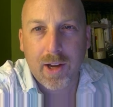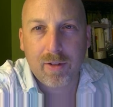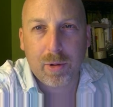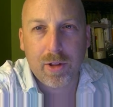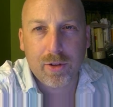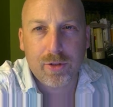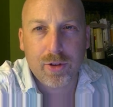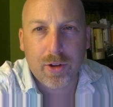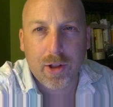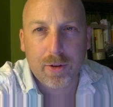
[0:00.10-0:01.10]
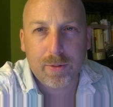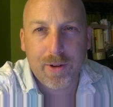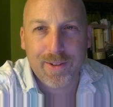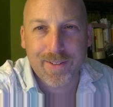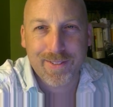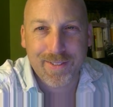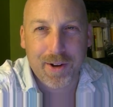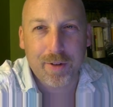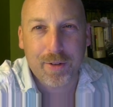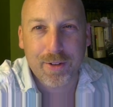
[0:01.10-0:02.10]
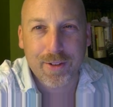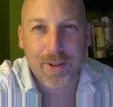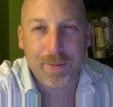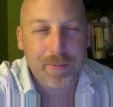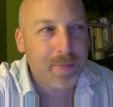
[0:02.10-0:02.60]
Hey everybody, this is John the Other, obviously.